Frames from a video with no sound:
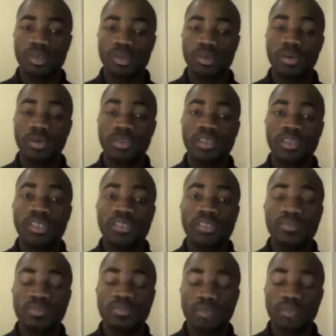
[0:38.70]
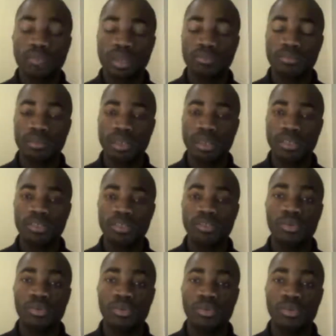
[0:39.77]
All these monies
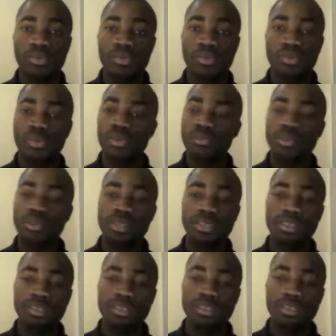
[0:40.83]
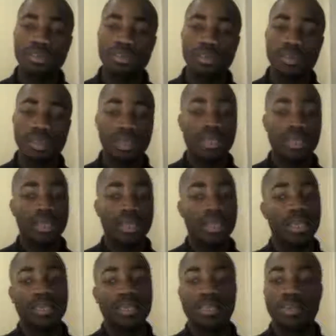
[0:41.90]
go into corrupt practices
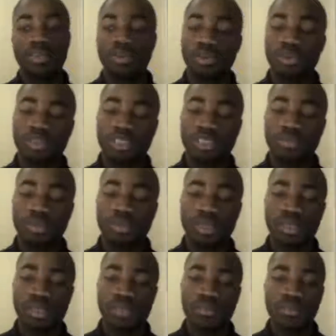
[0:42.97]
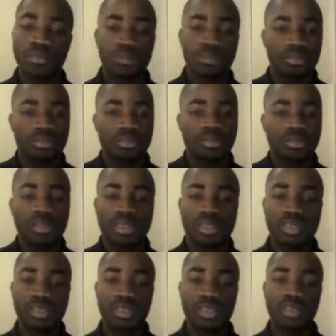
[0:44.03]
and they all dissipate through the
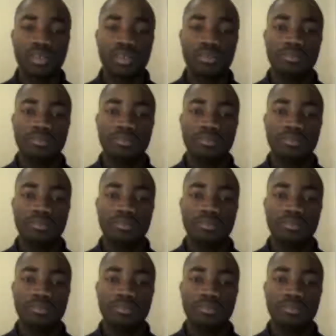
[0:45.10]
thin air.